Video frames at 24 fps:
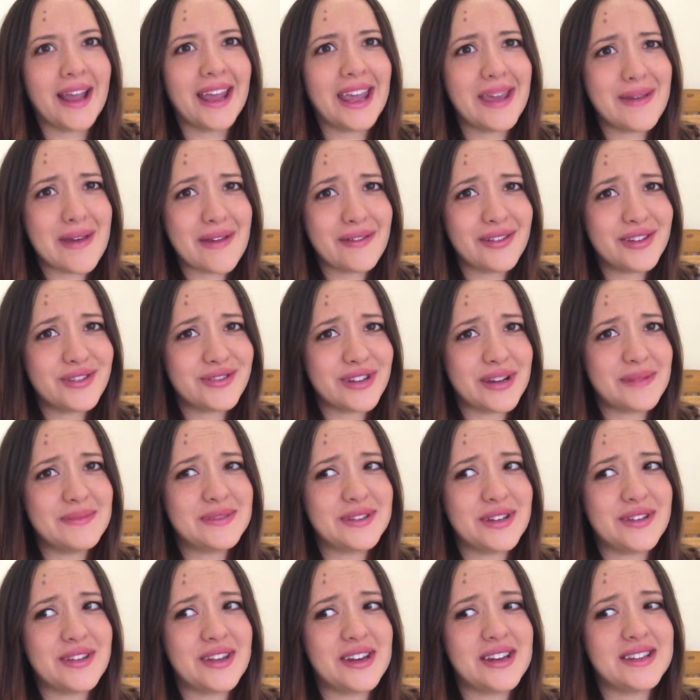I keep having
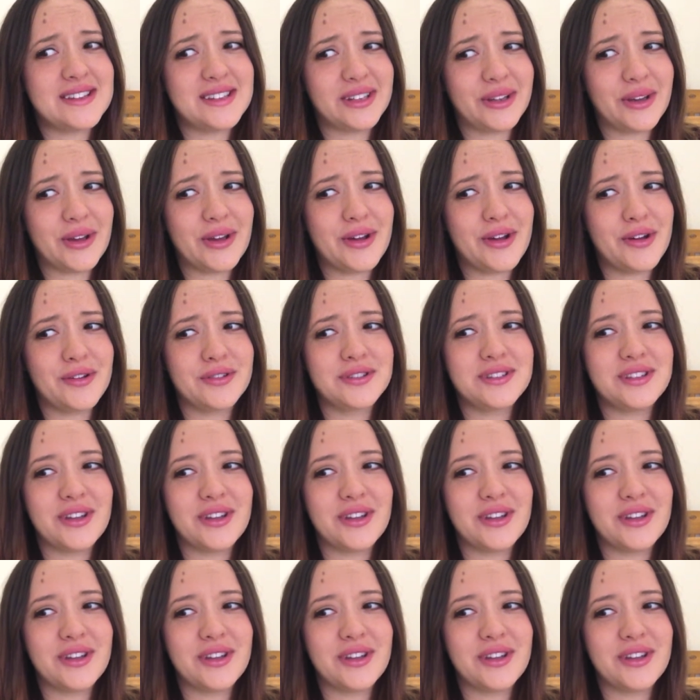dreams though that it's a girl,